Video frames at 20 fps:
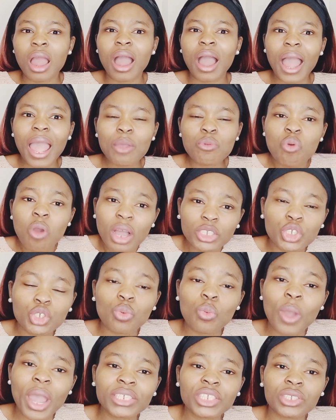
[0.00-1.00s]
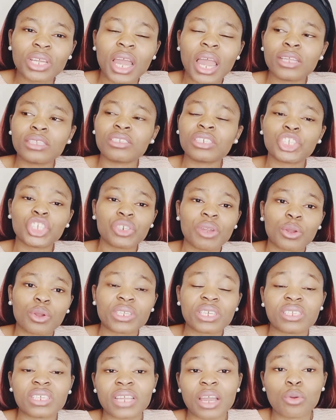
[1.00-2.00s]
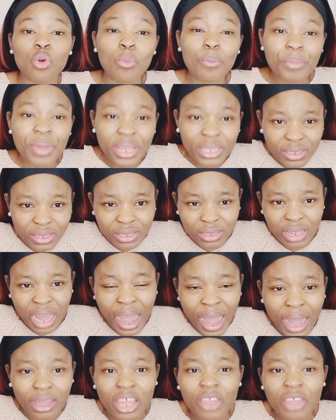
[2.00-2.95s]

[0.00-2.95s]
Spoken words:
I watch you when the children, they say they go mix her.